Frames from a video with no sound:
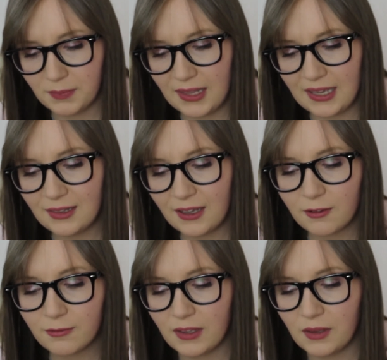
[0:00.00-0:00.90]
play
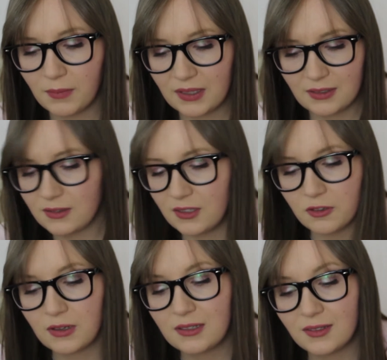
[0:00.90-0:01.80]
like a film I didn't
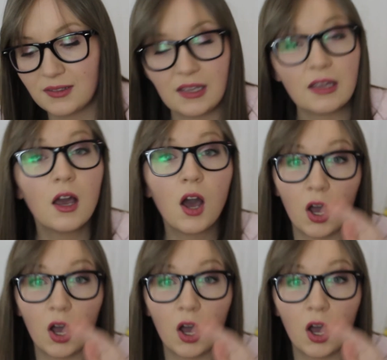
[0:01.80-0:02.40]
agree to see.